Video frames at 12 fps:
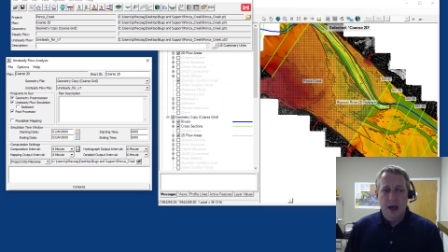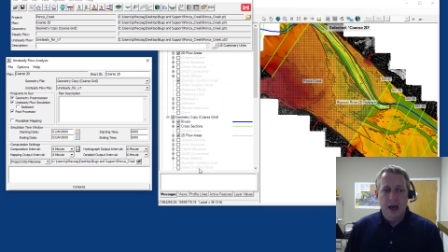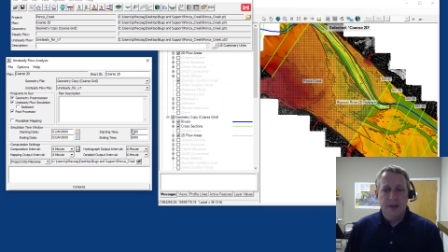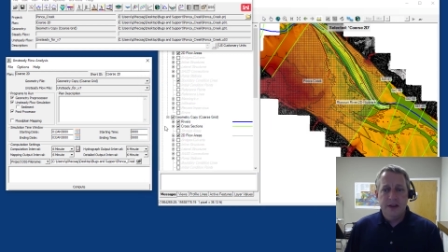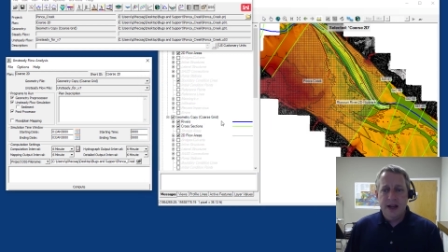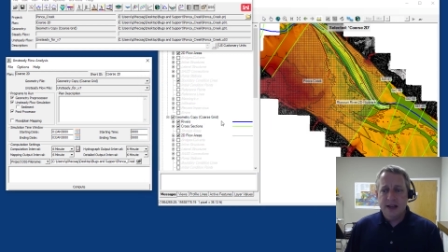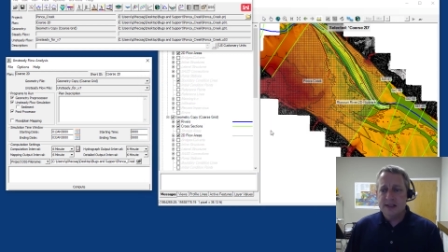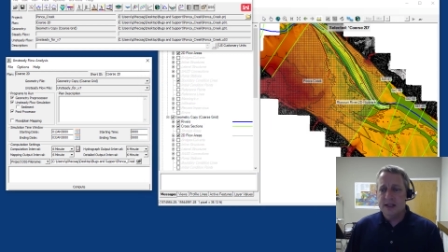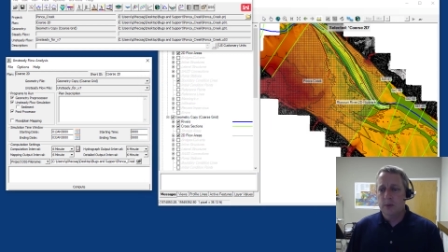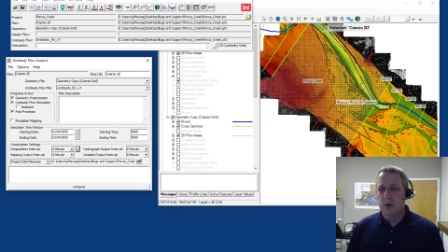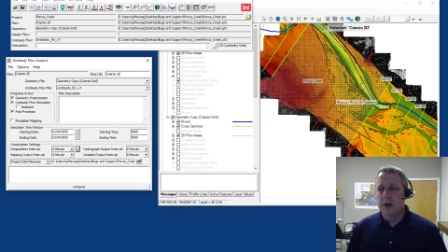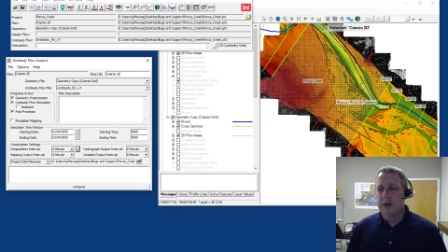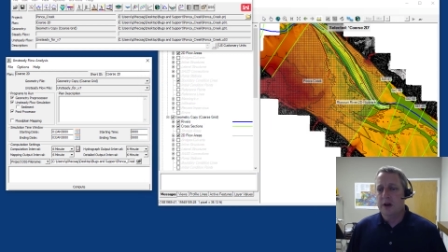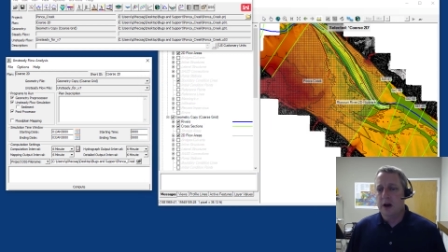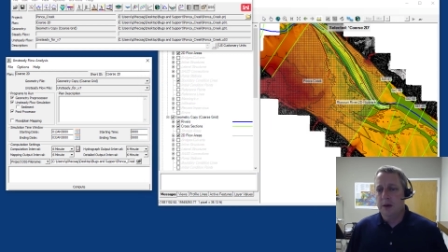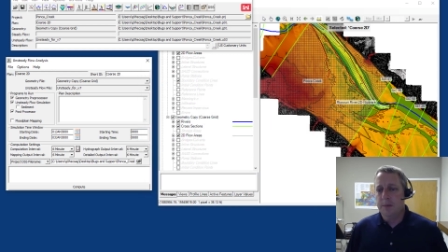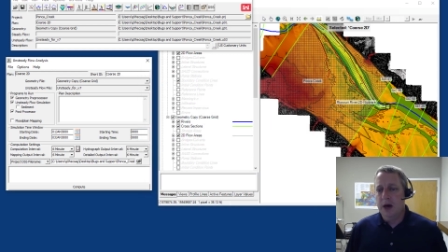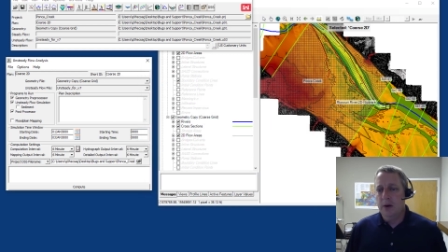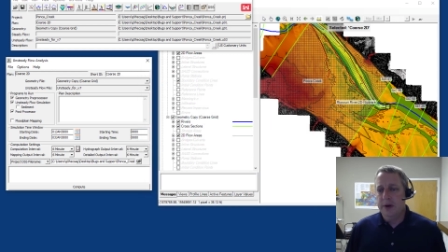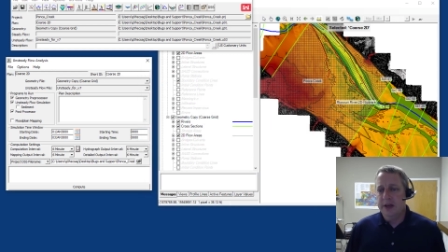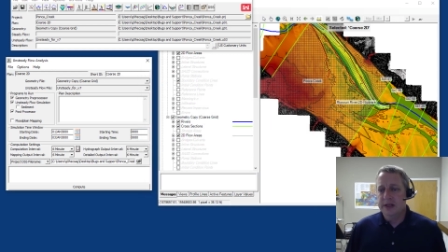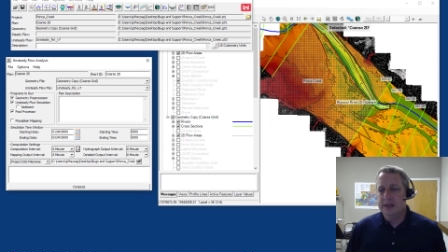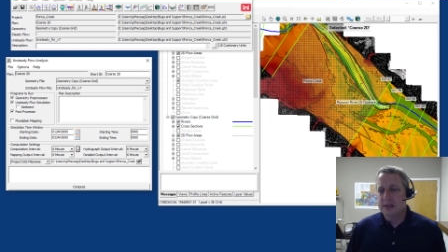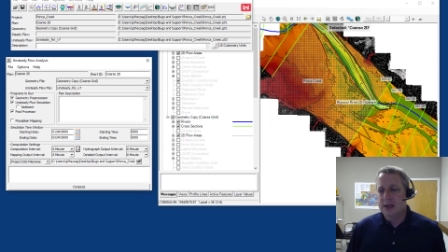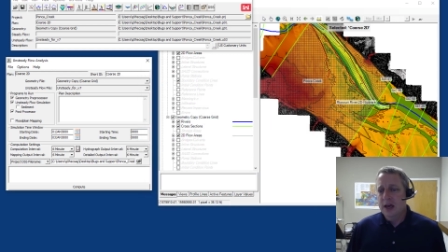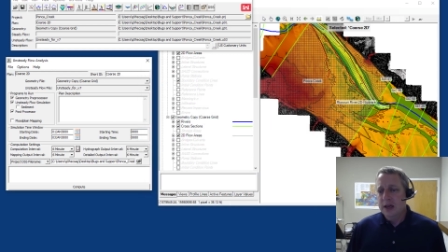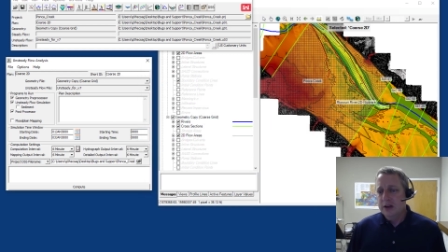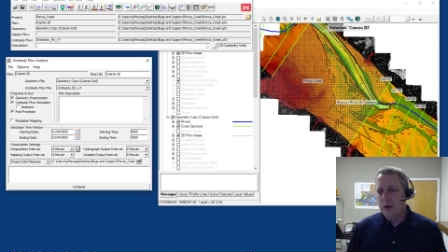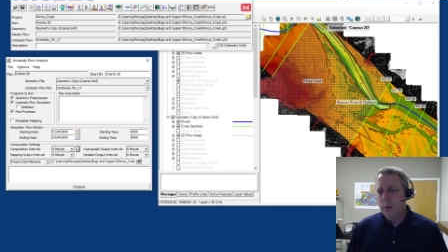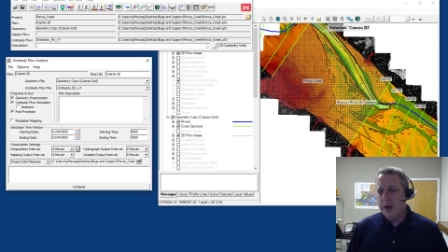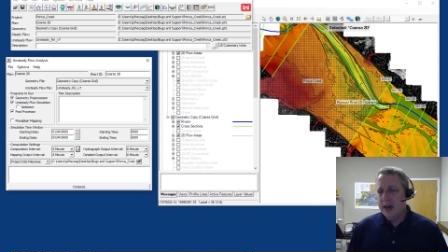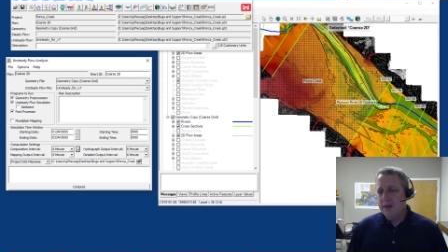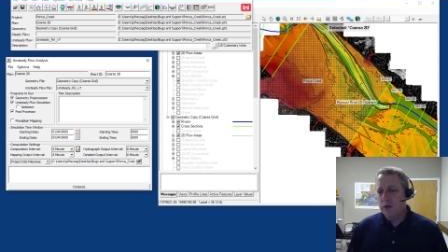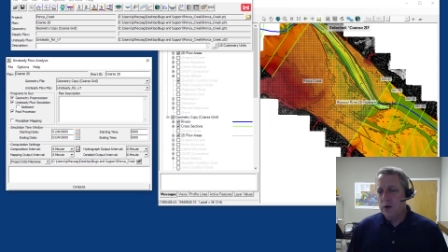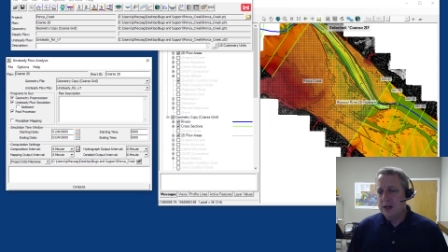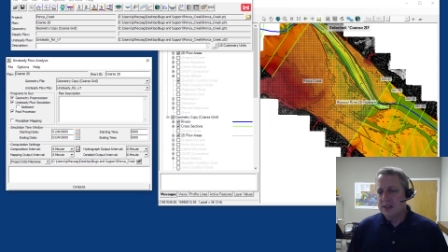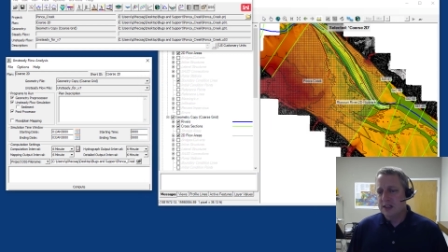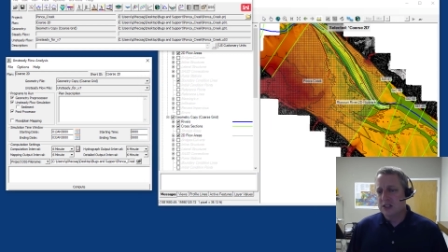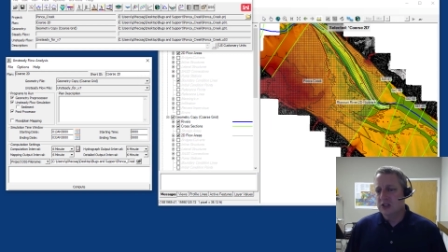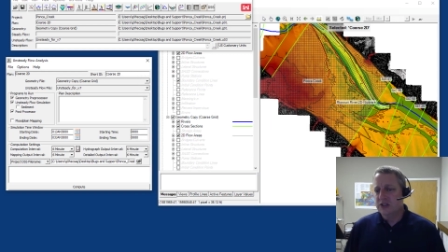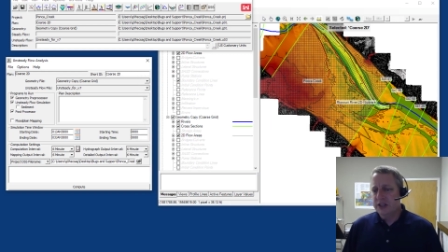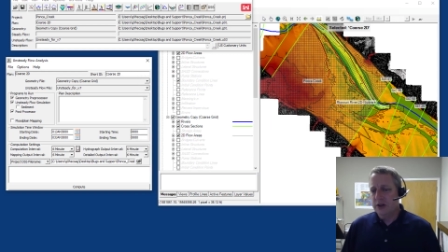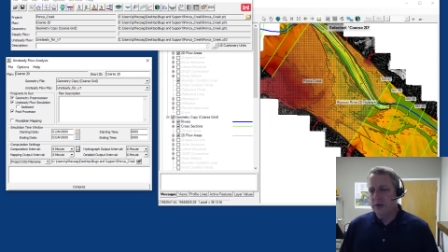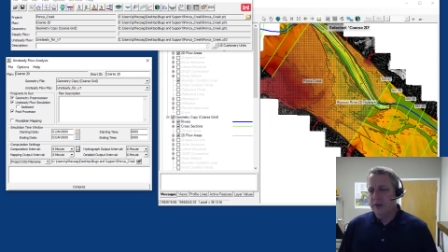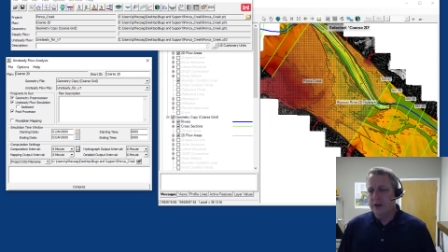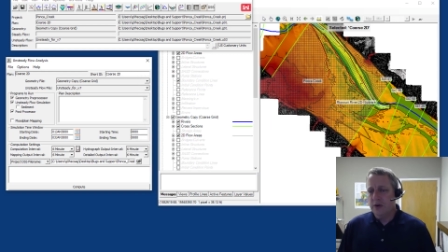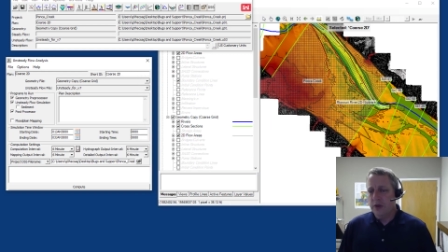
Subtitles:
And the next thing we're going to talk about is, we have cross sections here that are